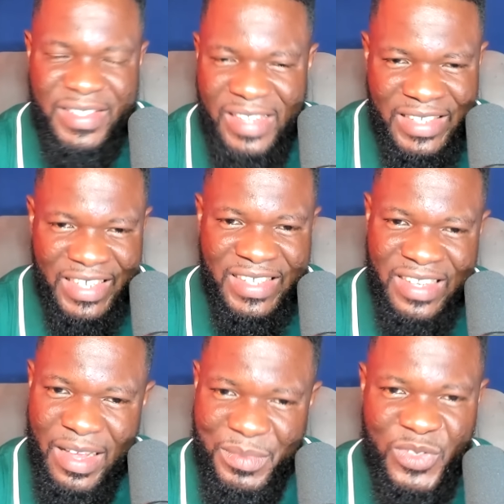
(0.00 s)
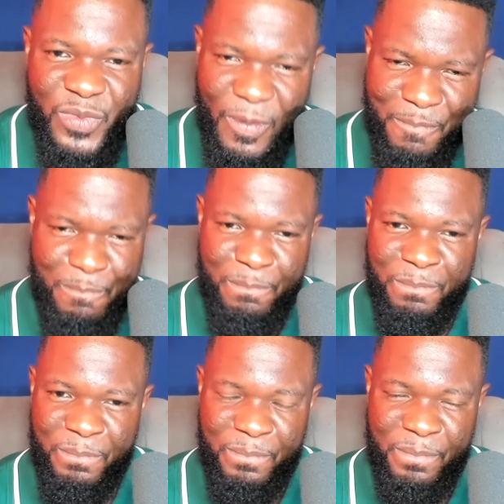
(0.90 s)
that it comes from.
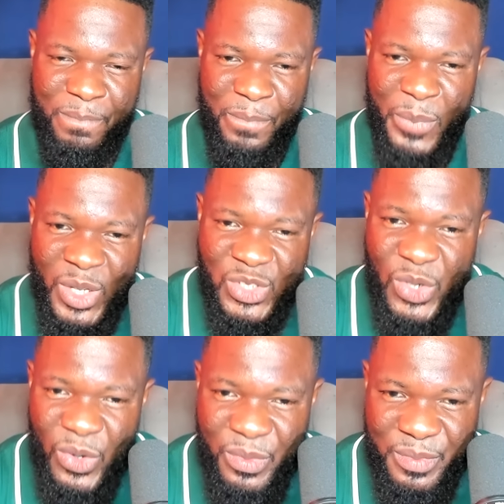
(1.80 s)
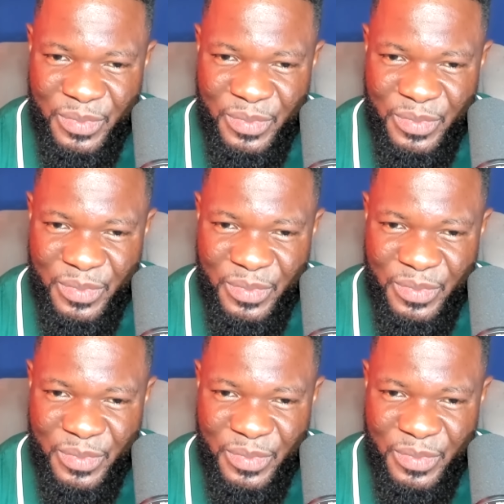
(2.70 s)
So,